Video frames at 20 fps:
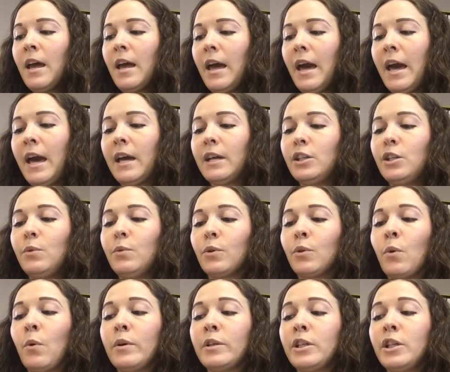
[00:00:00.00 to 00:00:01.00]
And you are
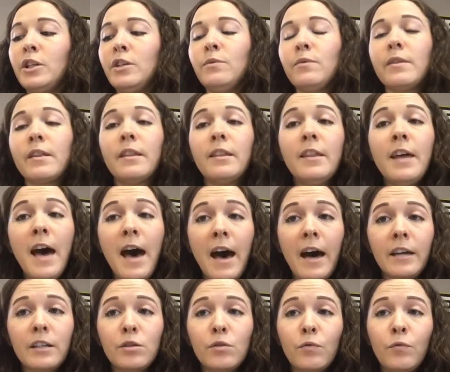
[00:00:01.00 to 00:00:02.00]
going to use
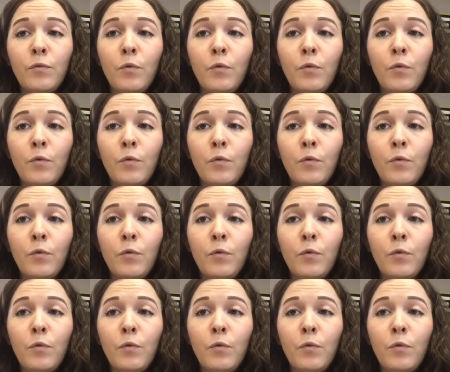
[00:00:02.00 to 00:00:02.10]
that